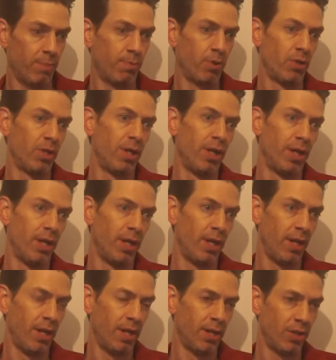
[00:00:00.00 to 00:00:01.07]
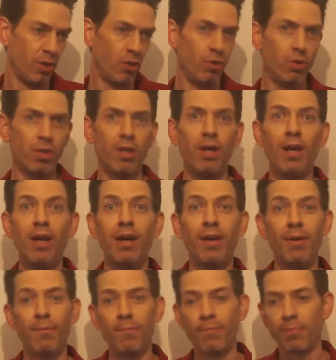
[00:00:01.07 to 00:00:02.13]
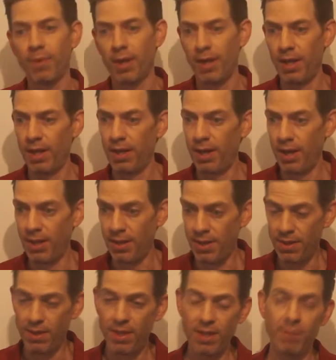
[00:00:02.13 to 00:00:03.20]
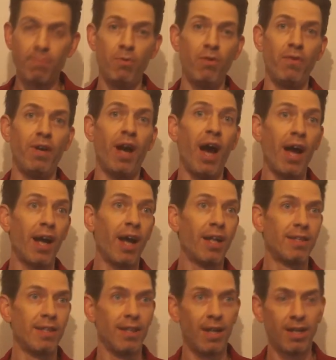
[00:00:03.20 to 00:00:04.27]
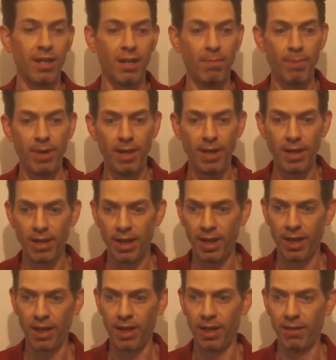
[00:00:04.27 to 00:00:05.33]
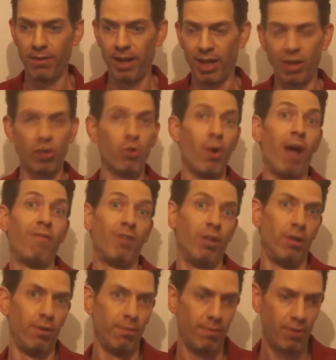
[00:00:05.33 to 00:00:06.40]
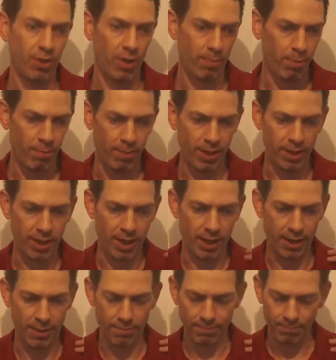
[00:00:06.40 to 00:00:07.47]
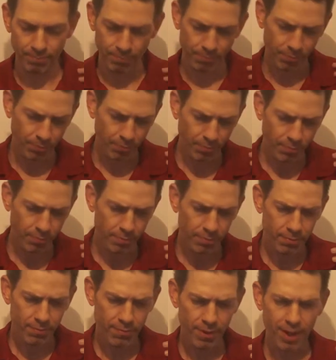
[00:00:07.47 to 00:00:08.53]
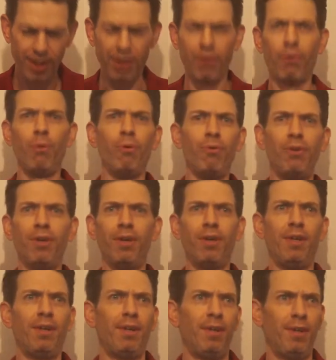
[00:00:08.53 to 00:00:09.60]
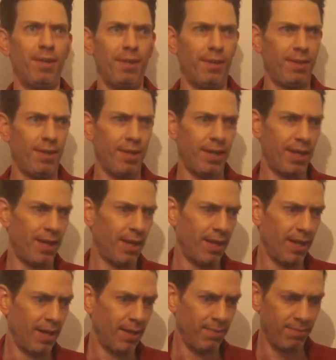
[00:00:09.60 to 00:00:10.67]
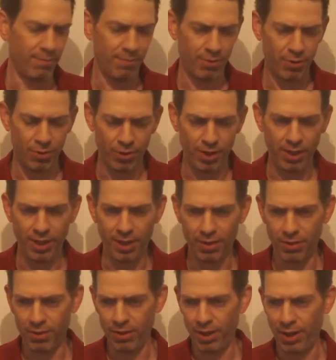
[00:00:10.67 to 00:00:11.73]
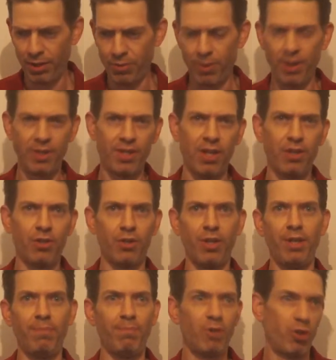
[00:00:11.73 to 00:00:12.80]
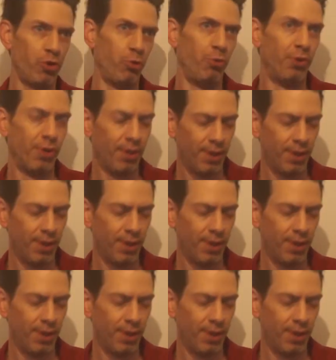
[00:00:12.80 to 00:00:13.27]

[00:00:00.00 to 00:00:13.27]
person in a suit. And in this movie, I got selected to be like a traveler. So they put me in like an old early 20th century suit,